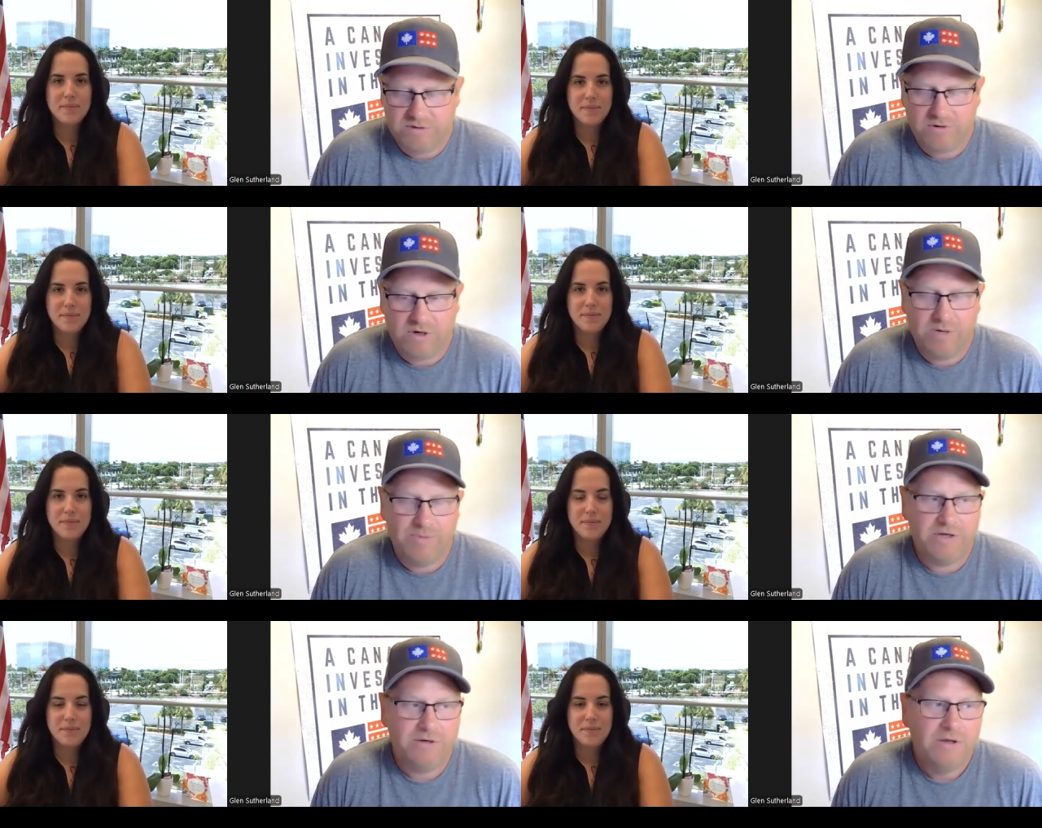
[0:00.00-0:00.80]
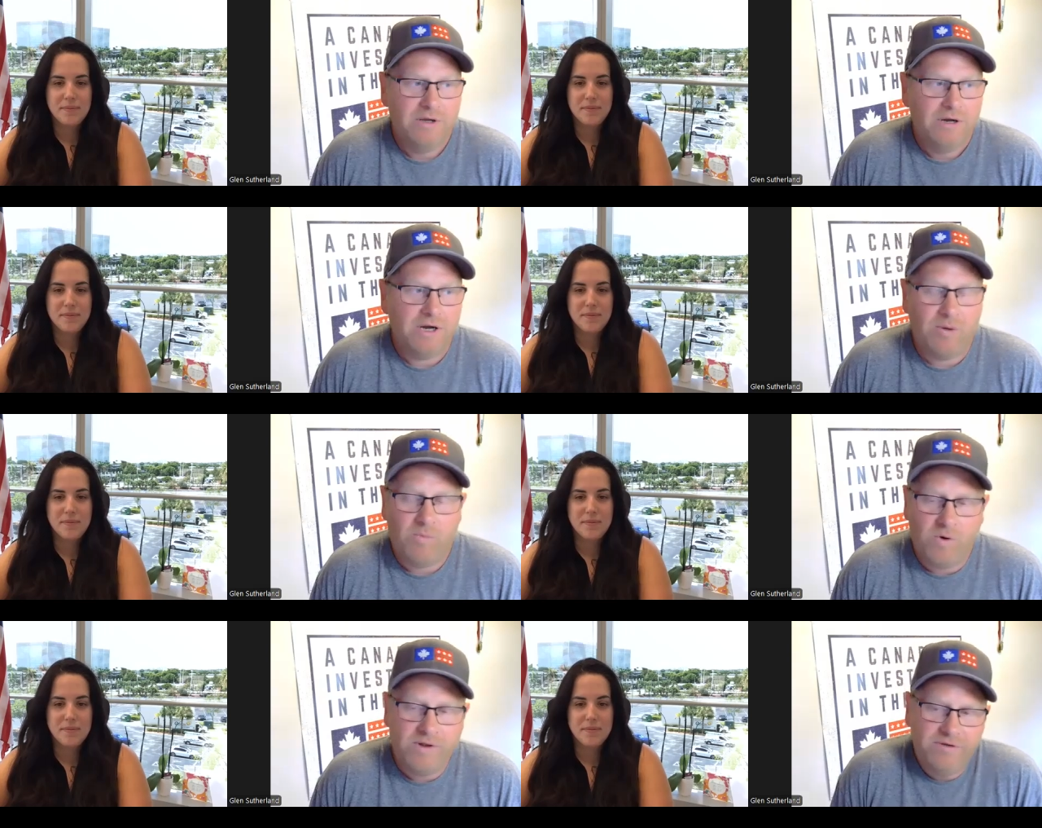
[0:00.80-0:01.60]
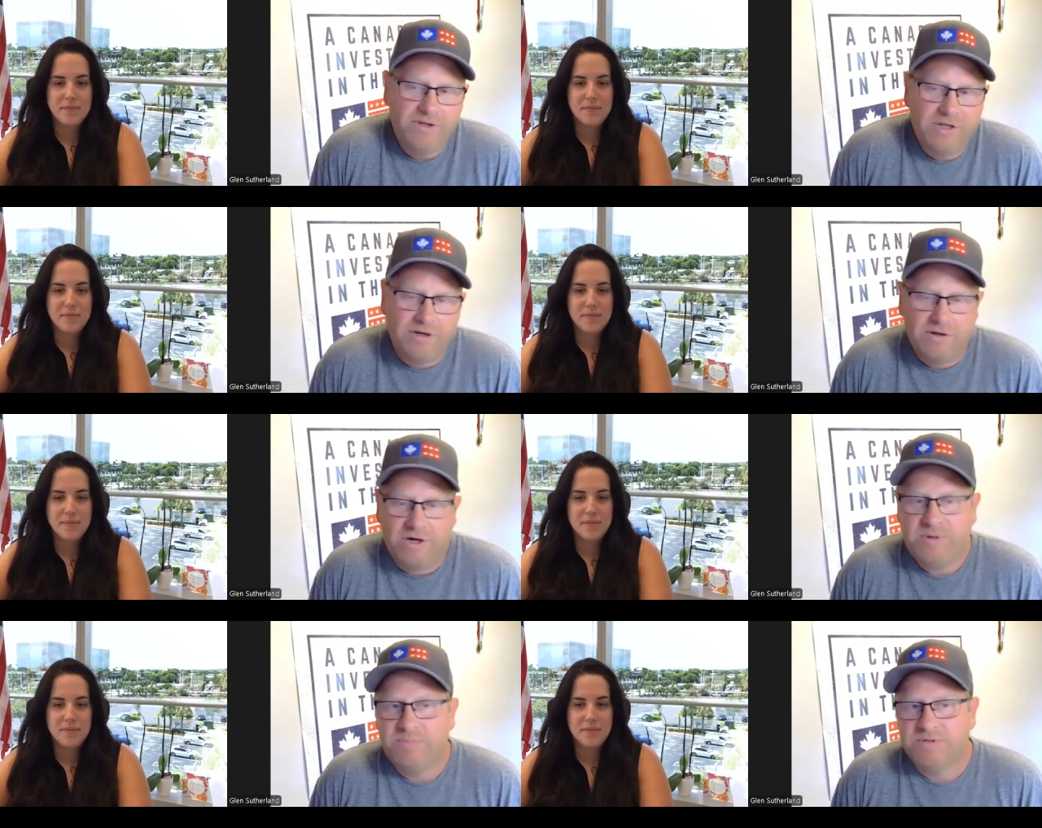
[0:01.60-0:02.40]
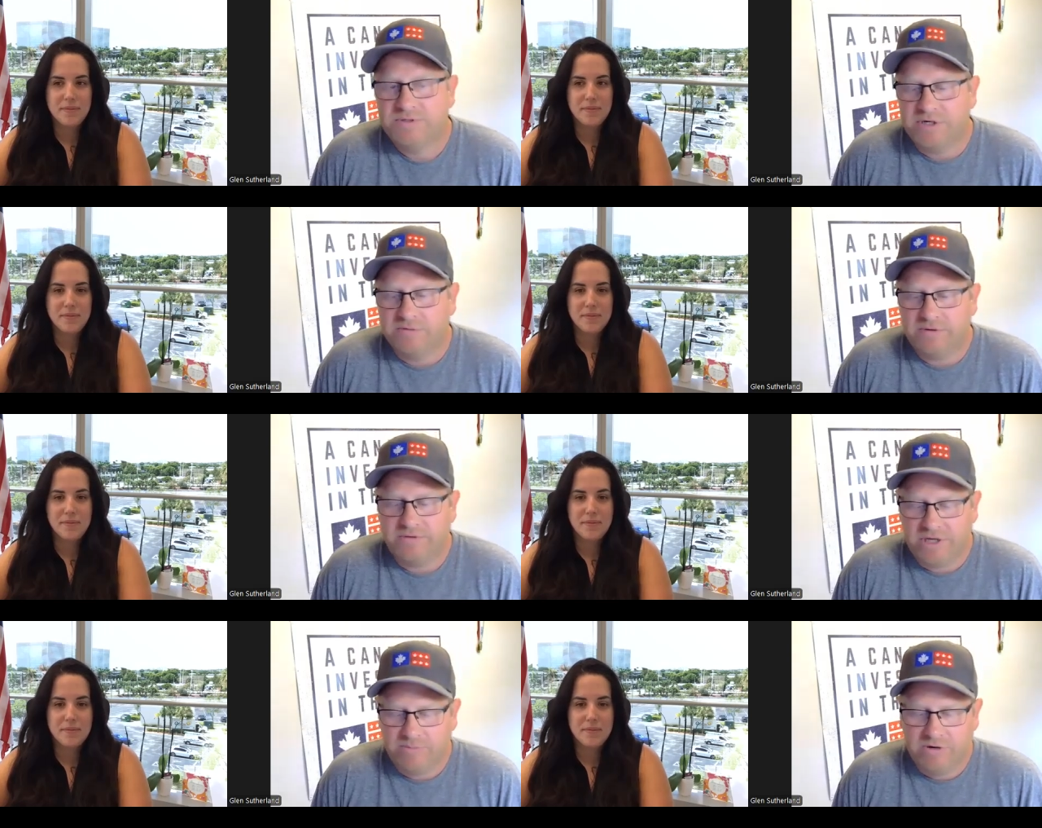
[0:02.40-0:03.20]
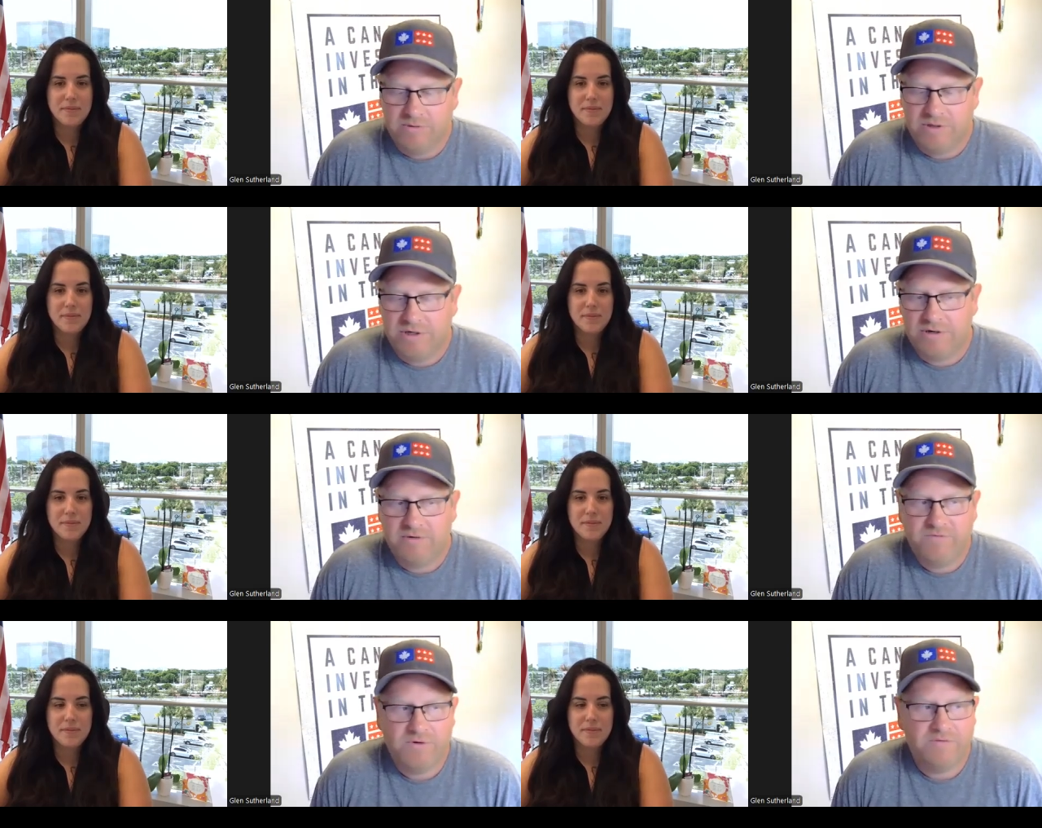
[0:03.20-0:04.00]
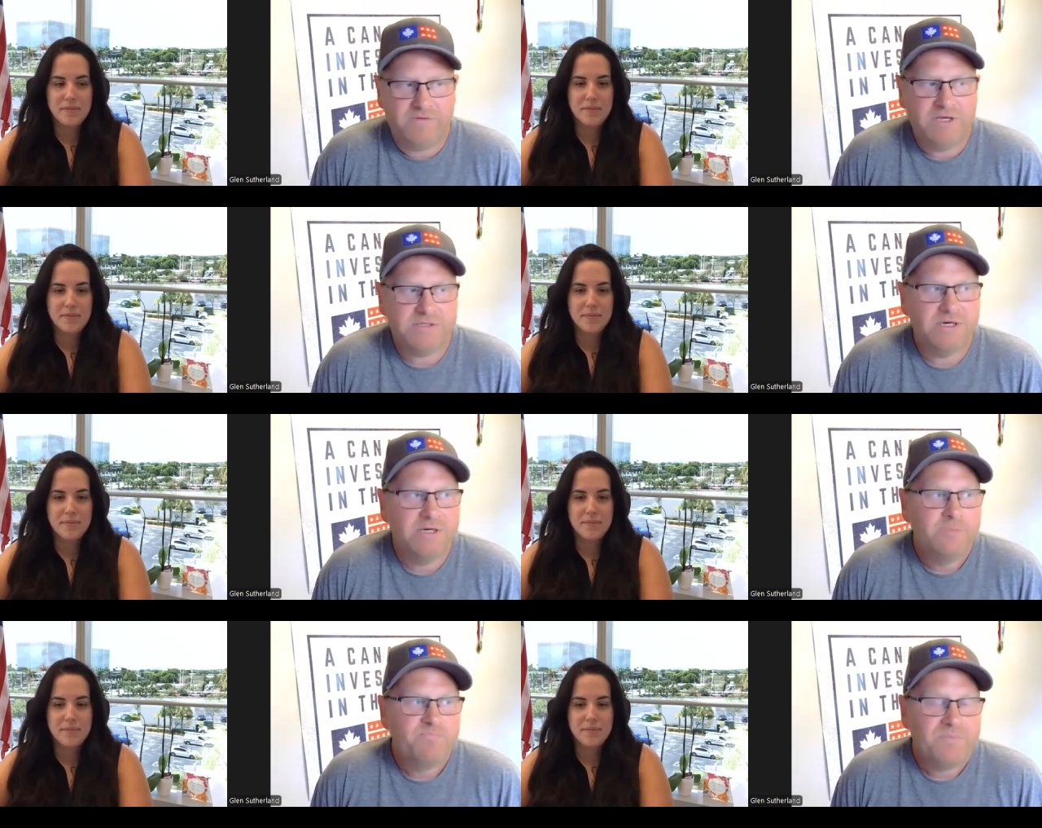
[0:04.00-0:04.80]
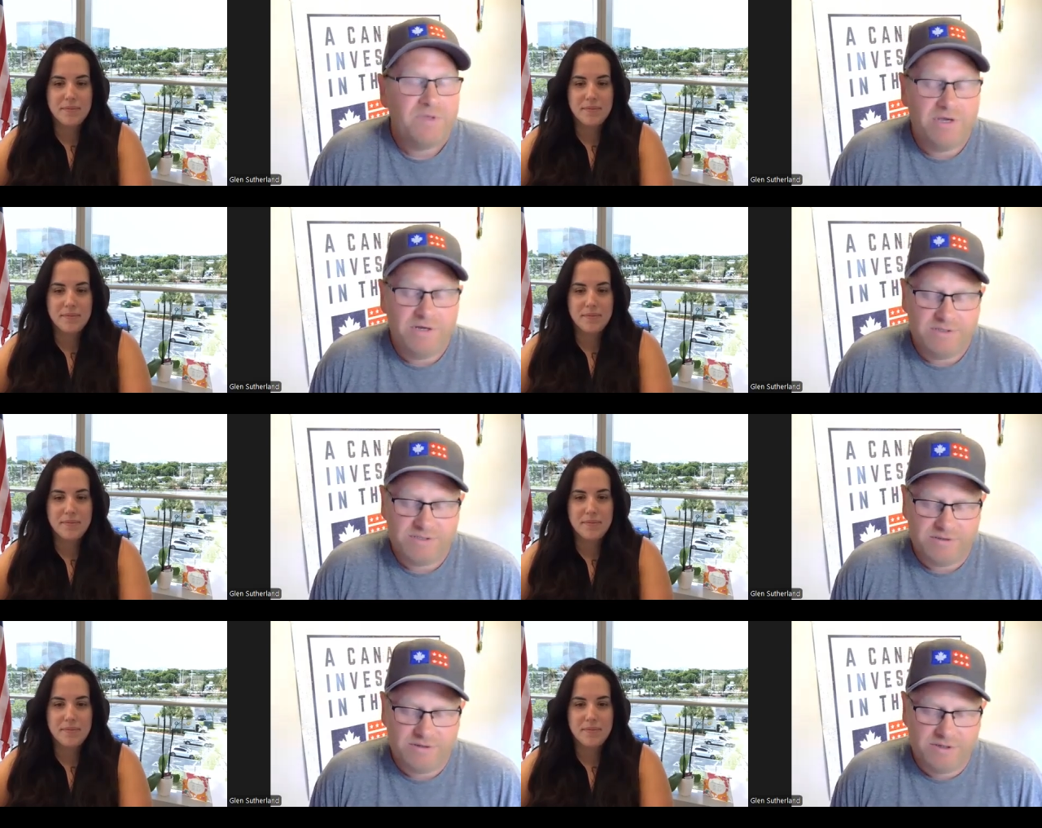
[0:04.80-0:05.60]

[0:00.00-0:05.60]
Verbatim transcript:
Speaker 1: a requirement. Um, one thing that a lot of people don't think about when they're for the visa is,